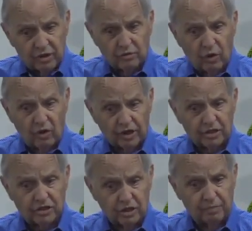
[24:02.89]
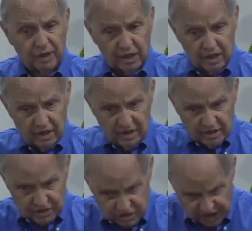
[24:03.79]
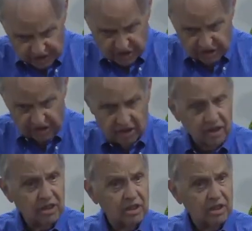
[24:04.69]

enrolling should be 60